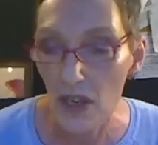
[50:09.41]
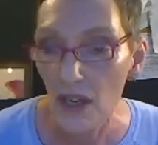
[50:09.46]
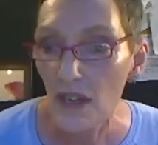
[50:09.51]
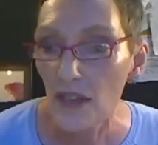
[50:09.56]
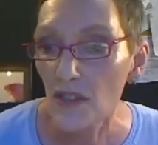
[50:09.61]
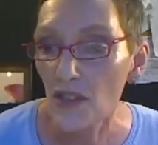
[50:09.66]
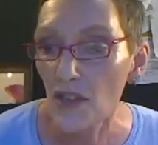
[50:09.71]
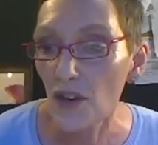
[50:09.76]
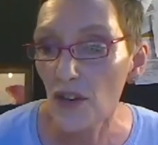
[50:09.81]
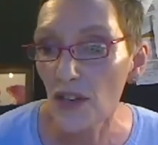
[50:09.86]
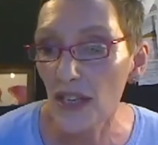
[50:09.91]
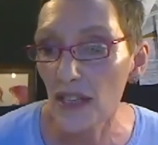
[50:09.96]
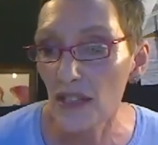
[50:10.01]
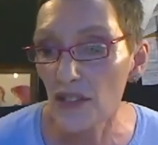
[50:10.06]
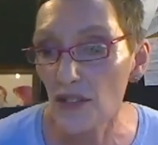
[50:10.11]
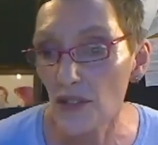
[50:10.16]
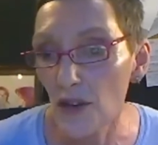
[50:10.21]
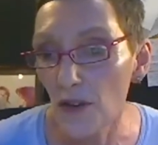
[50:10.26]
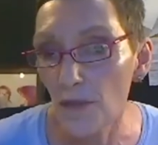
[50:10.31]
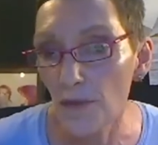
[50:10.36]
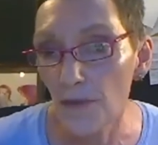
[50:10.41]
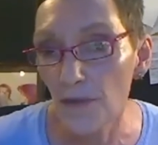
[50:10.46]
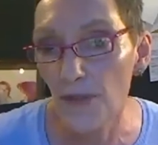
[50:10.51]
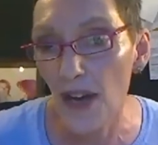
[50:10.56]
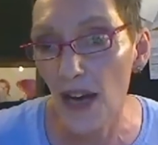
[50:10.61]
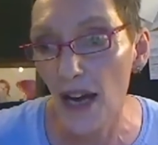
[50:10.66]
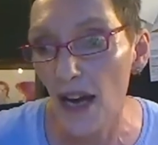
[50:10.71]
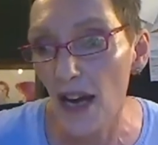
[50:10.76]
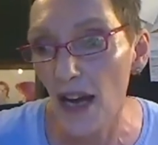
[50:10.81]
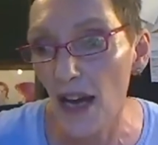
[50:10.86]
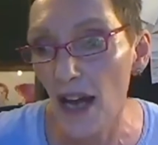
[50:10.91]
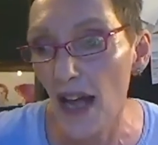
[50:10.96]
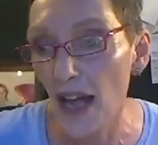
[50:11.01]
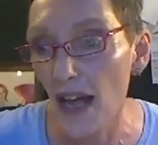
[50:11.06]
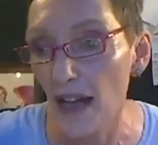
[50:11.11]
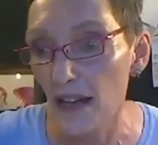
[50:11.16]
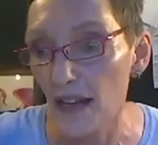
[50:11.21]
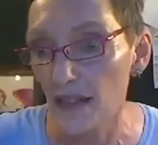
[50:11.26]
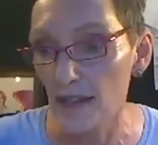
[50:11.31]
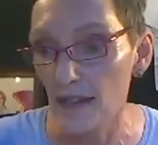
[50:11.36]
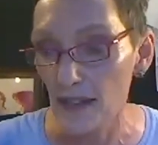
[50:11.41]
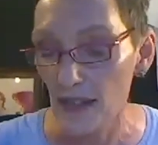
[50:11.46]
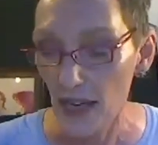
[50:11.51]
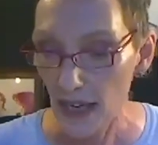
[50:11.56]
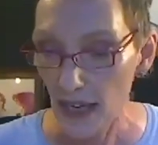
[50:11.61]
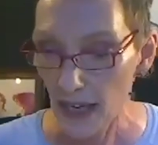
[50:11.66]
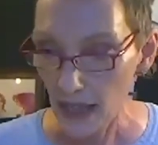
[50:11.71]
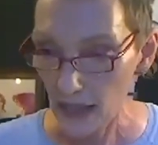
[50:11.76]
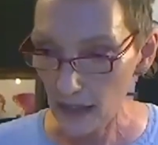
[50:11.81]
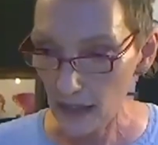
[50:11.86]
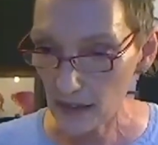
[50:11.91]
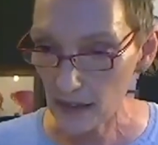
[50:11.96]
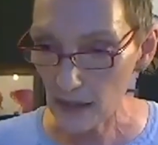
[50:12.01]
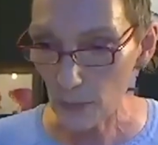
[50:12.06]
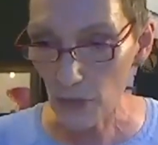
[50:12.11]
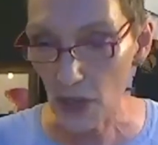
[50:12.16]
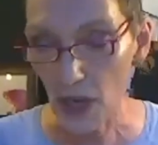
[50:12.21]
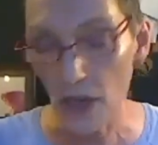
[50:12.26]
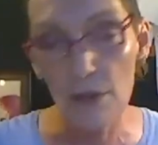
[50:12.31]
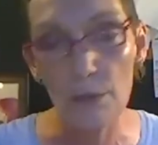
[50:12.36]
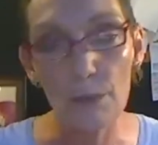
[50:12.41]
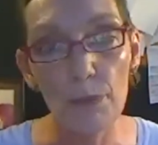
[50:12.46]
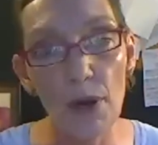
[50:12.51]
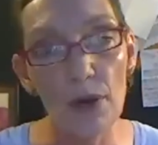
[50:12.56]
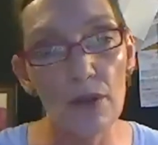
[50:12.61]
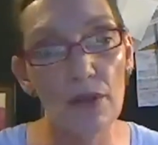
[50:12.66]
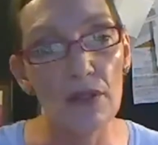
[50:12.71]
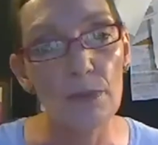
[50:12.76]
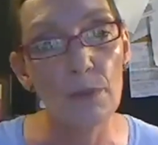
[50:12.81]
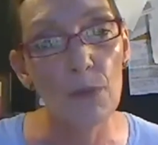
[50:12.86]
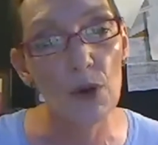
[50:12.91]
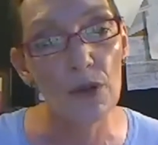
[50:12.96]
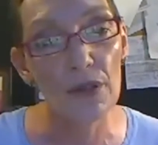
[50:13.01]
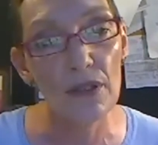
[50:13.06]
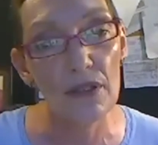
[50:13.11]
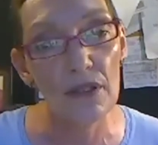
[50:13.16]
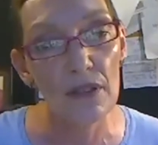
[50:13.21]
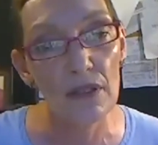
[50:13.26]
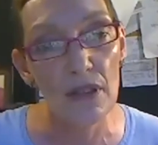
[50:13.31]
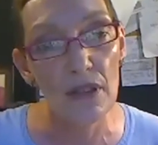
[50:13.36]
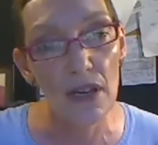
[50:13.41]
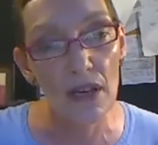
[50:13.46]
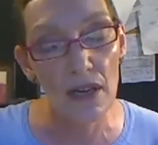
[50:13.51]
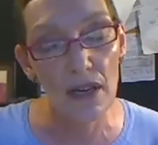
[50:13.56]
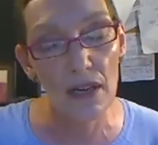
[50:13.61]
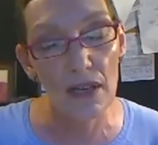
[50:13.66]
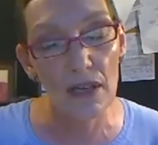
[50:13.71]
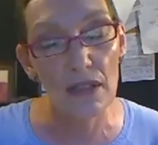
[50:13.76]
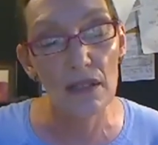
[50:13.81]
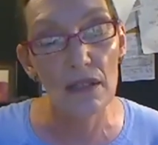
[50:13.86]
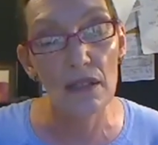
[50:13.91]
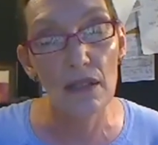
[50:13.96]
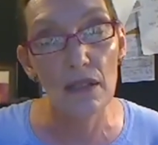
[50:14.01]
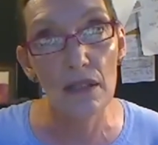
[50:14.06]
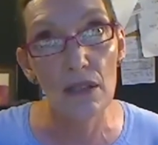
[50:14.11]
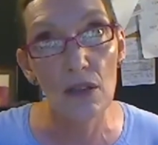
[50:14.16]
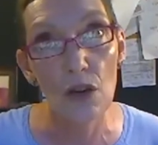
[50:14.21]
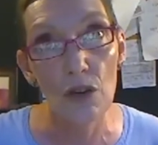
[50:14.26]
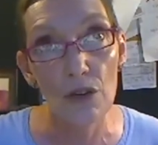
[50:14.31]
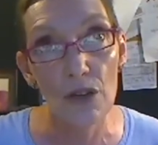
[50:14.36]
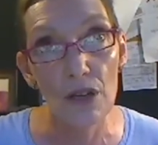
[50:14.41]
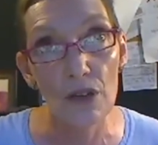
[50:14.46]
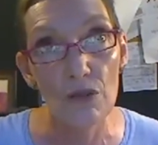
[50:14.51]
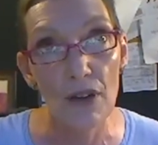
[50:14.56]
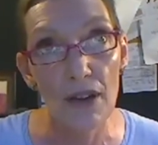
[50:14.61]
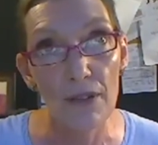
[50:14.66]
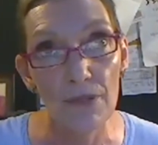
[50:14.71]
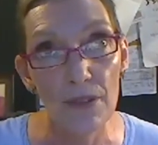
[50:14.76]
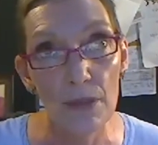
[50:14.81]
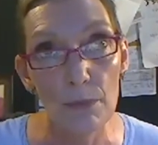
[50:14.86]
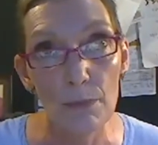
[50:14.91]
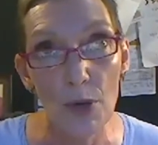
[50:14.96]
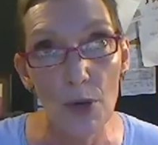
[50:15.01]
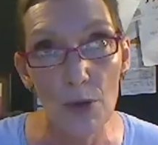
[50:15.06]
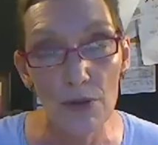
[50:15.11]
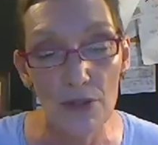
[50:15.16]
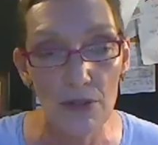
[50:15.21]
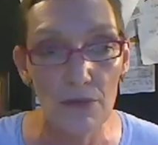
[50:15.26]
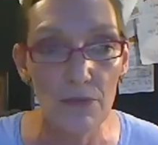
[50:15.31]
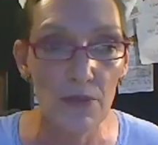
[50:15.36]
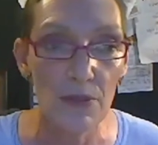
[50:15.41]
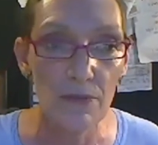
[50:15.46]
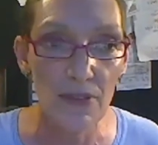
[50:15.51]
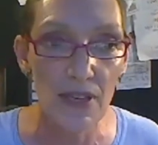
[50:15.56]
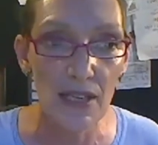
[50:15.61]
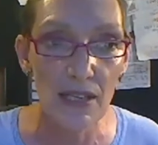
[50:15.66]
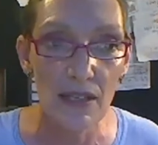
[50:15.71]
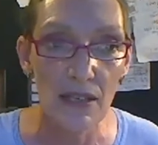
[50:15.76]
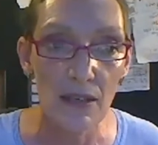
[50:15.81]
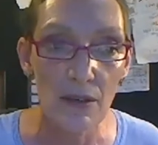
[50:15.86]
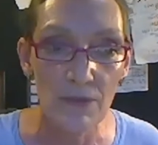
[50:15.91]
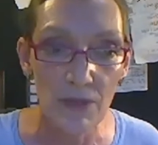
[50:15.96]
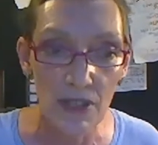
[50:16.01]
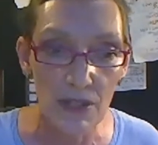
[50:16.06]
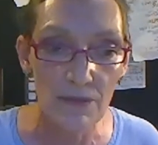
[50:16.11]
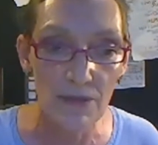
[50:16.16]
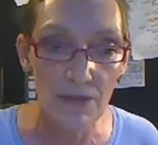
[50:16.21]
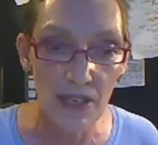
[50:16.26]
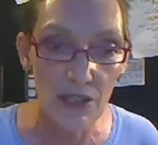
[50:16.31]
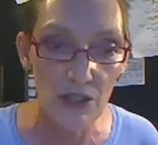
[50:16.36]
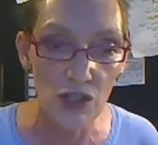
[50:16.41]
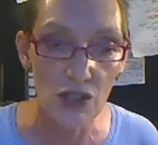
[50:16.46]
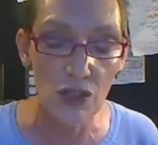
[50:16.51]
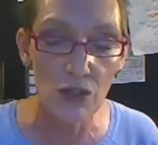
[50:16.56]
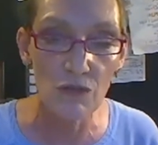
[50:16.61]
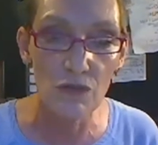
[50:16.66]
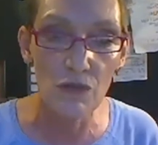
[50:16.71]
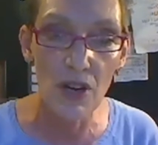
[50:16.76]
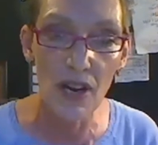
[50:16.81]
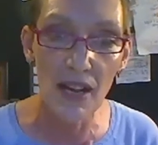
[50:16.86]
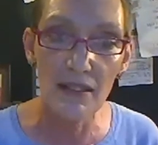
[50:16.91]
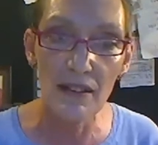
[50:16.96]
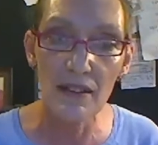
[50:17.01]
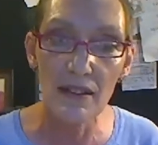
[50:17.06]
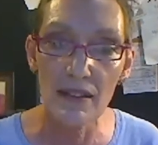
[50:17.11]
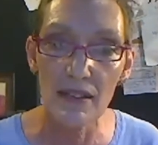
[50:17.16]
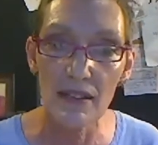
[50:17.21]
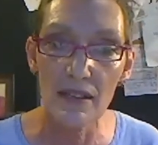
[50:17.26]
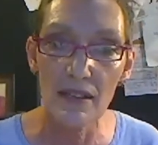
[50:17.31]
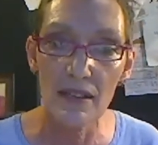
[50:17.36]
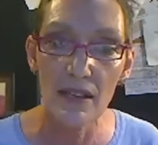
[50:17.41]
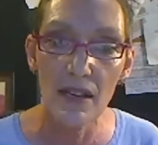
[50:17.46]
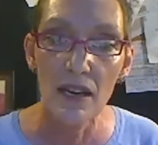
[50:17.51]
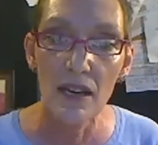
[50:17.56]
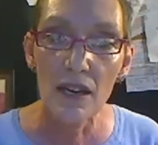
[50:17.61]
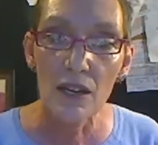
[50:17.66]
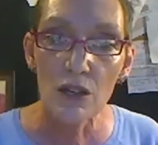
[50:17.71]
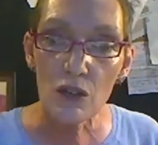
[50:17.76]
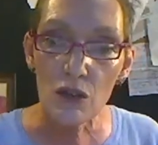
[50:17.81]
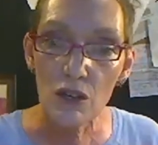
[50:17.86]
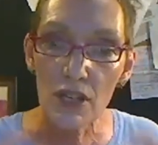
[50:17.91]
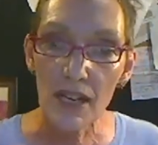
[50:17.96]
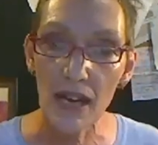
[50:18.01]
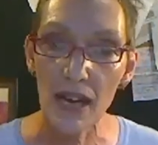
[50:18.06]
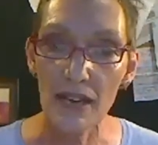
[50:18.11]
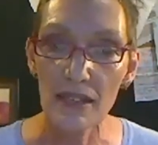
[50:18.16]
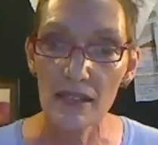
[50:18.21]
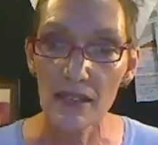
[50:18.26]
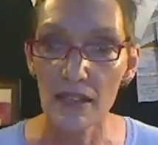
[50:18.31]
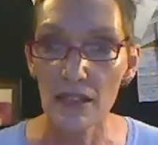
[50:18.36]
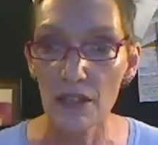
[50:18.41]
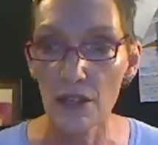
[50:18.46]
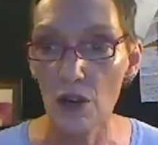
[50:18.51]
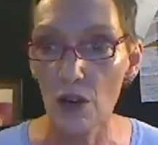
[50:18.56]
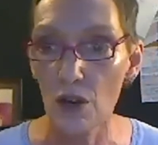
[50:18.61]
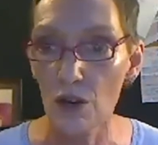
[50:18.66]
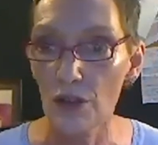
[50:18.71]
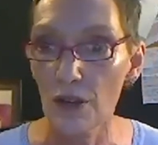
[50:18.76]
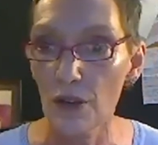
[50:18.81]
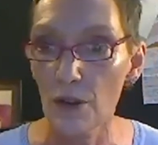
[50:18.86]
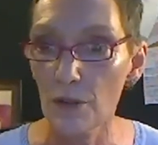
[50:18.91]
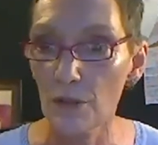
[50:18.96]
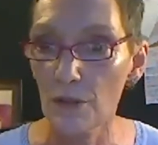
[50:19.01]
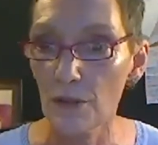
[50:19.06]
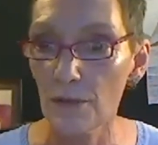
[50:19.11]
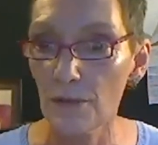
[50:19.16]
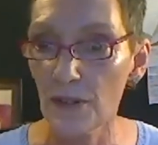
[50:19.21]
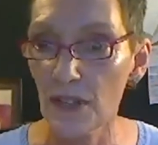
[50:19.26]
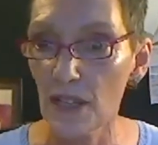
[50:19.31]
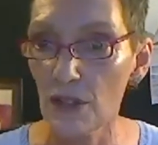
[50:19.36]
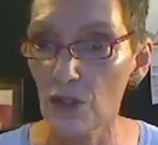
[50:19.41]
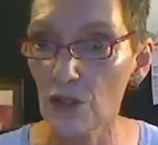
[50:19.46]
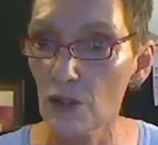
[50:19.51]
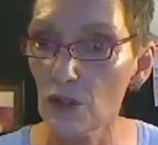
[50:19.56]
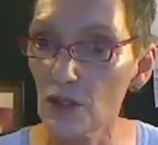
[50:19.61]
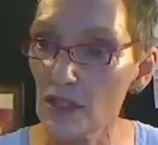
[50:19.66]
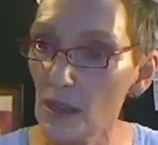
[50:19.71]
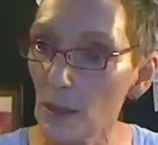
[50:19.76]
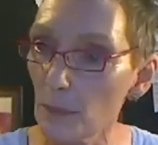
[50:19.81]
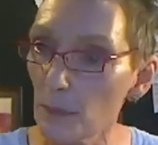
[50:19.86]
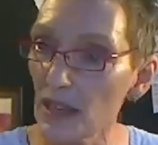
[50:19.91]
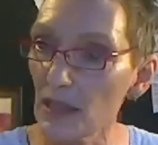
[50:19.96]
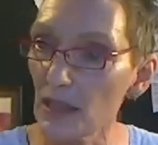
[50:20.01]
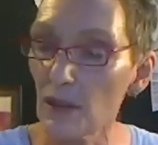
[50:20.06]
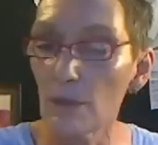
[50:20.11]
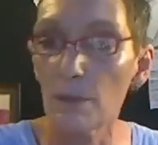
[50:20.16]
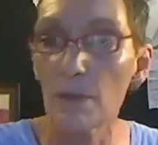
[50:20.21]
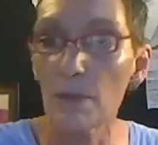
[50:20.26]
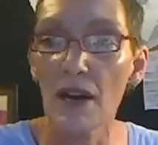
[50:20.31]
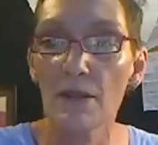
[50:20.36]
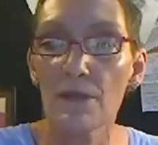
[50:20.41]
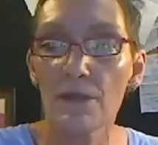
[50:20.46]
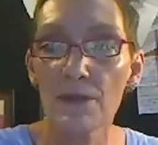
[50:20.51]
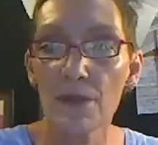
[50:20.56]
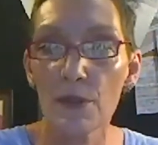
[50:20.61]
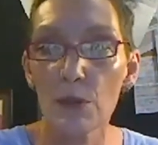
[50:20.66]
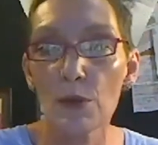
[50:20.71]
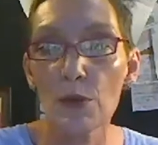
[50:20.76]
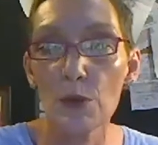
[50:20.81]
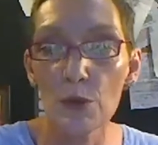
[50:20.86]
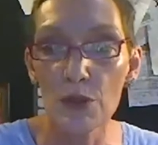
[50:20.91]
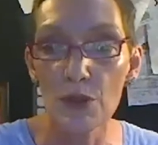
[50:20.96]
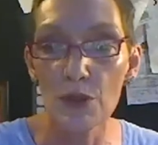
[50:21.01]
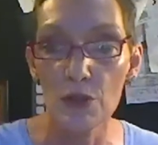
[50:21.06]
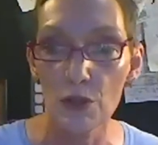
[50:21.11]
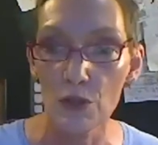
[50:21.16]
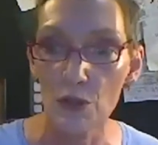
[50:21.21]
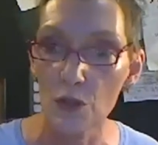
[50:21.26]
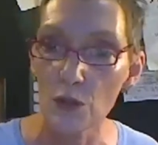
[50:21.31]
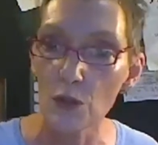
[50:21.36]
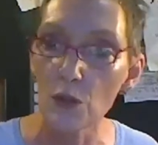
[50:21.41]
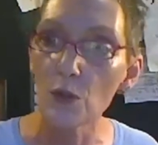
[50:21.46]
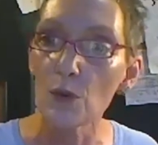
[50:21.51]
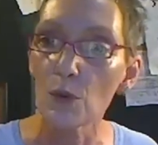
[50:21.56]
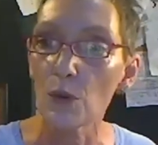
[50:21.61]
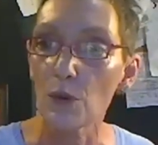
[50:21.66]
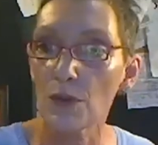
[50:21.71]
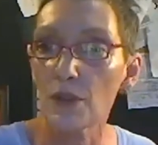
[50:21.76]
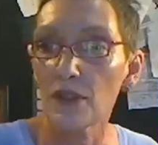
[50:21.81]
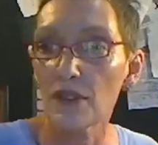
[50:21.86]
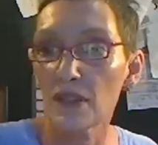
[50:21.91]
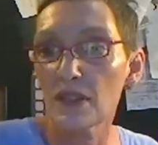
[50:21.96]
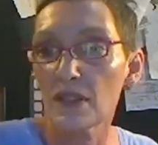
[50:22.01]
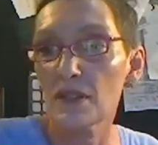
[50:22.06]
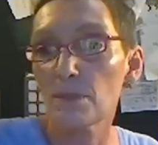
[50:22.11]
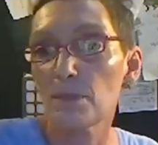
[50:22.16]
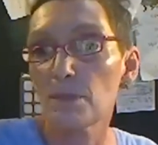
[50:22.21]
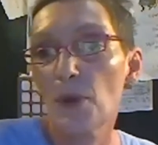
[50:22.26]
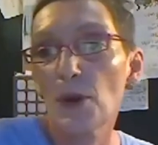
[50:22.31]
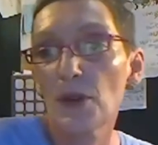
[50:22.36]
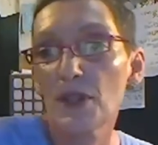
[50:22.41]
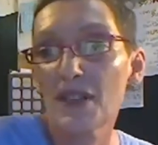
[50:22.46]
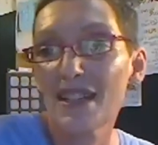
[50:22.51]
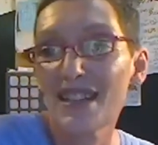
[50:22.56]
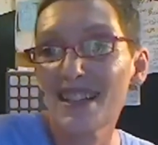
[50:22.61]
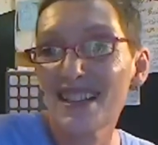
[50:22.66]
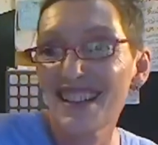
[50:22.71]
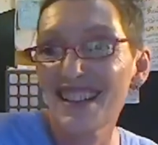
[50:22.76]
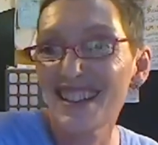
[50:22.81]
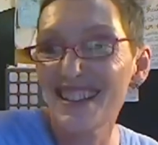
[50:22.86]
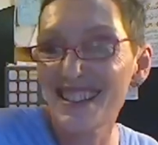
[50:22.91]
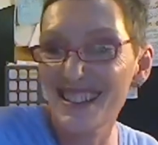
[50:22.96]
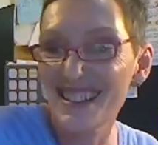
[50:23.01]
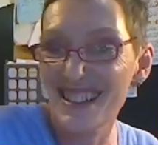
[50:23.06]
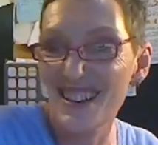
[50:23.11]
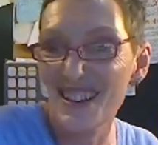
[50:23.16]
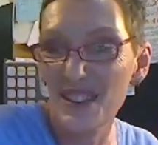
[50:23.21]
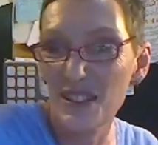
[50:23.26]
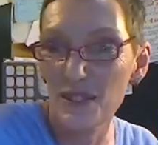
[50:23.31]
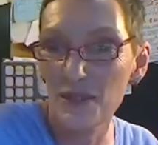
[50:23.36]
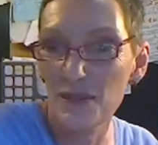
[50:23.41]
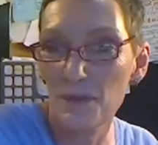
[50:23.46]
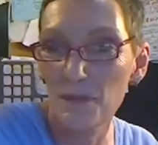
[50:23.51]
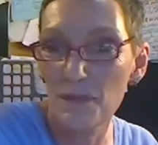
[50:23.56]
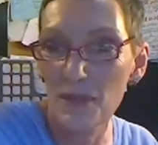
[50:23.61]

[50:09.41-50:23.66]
So insofar as in some kind of postmodern uh, choreographic modes of, event, of invention, rather than creating choreography through something that might feel good to do or that this body is kind of